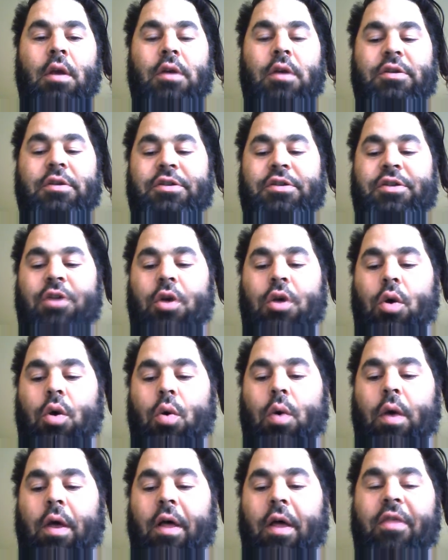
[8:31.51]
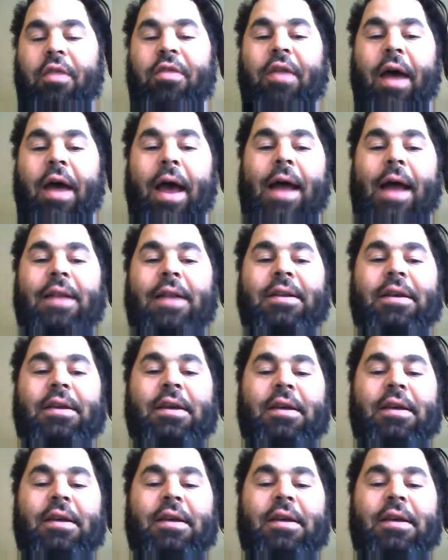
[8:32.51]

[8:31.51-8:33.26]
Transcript: So that